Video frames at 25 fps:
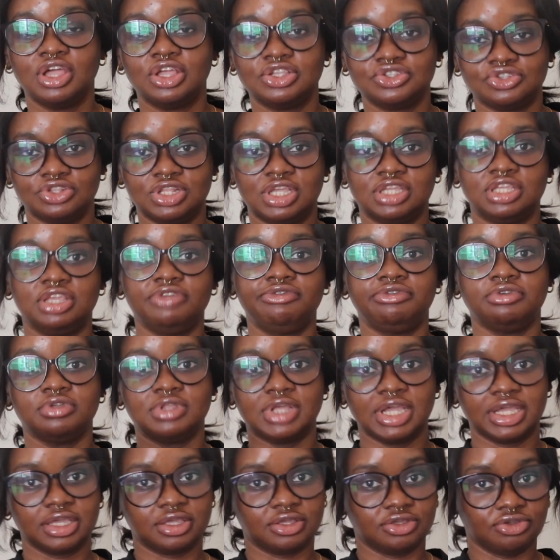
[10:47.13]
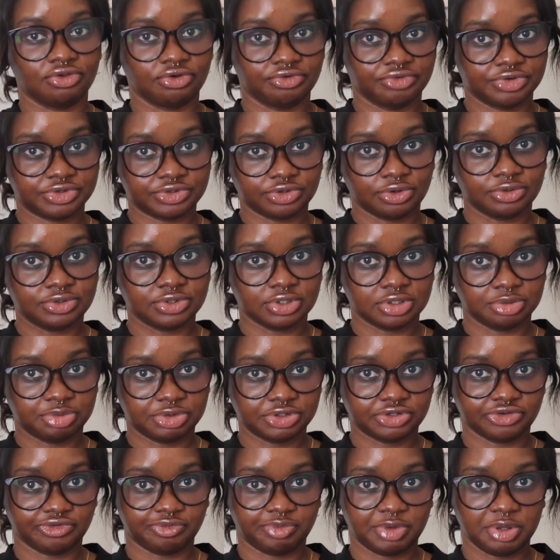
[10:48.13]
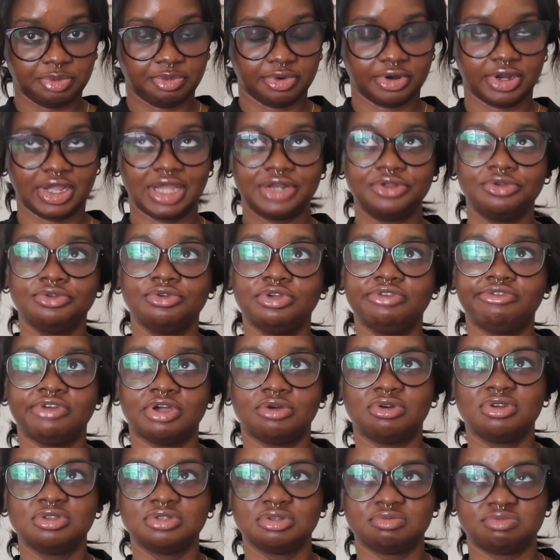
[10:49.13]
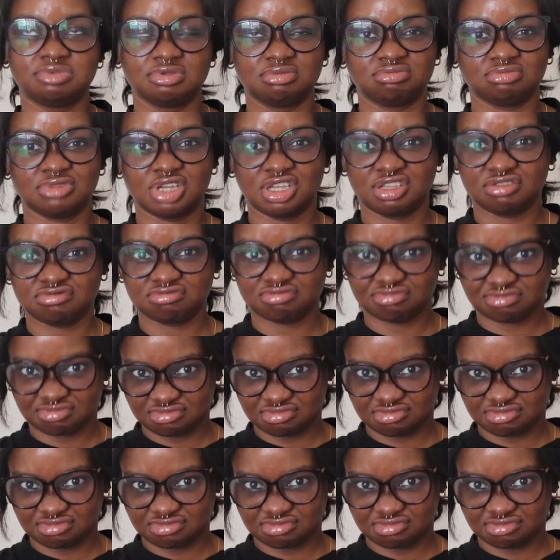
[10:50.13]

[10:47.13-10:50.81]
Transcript: So they give you like your results on a piece of paper. I don't know if I want to put mine,